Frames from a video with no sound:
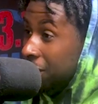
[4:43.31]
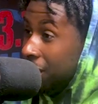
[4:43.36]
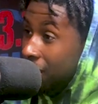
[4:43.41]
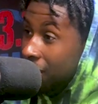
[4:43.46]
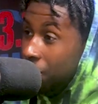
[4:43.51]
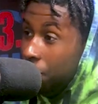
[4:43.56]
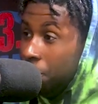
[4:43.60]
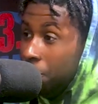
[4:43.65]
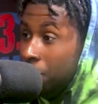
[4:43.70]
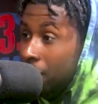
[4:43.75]

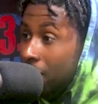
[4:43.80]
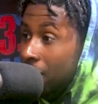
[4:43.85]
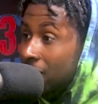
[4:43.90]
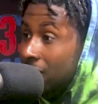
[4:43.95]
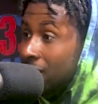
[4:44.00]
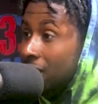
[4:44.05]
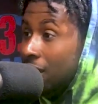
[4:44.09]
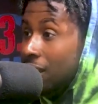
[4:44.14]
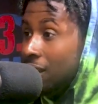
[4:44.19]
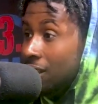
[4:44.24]
came from
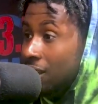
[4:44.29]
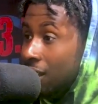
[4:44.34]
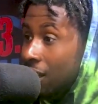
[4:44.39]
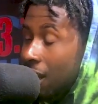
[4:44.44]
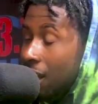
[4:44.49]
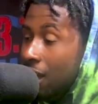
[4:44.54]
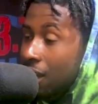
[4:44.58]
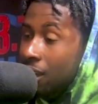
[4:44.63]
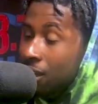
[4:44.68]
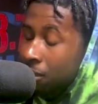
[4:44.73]

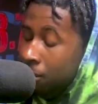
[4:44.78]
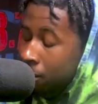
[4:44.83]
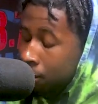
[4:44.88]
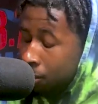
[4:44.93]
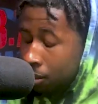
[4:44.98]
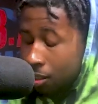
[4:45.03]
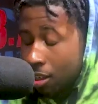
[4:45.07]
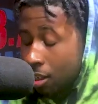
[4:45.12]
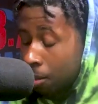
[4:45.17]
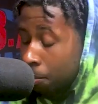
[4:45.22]

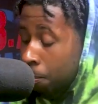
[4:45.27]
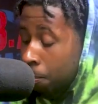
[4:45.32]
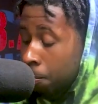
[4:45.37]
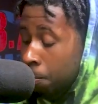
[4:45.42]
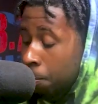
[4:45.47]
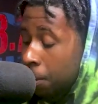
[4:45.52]
the